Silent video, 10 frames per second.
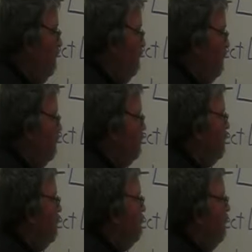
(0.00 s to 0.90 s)
Is
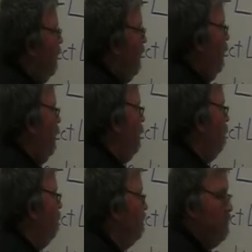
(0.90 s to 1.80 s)
it
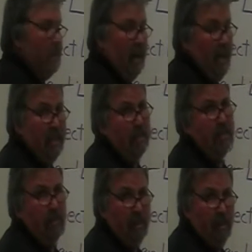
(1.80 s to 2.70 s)
a
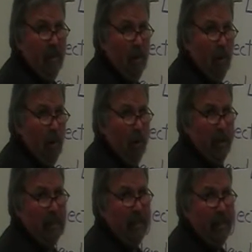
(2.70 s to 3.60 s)
dice? Or
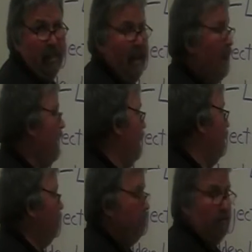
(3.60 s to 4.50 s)
is it
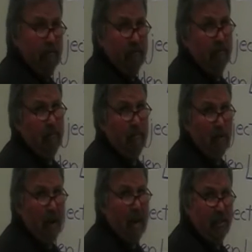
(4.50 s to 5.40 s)
a
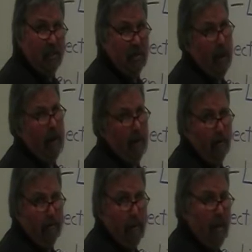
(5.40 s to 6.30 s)
tractor trailer?
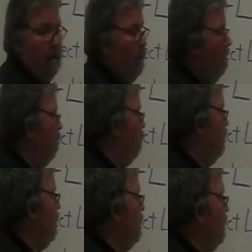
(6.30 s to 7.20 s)

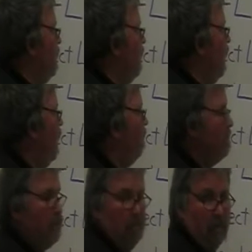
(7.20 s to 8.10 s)
We need to have
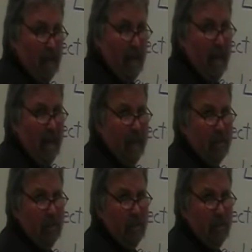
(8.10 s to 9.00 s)
some
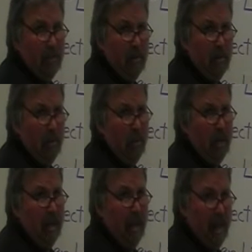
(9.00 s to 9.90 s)
lines that we
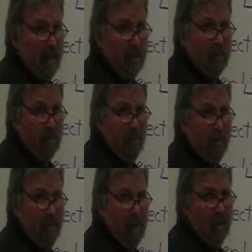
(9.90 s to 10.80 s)
can add some
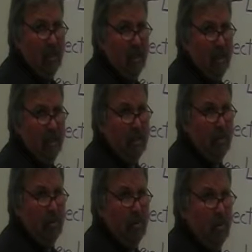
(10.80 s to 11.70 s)
information
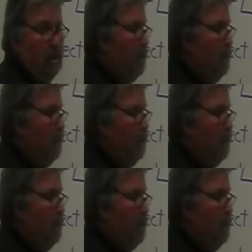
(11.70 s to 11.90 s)
into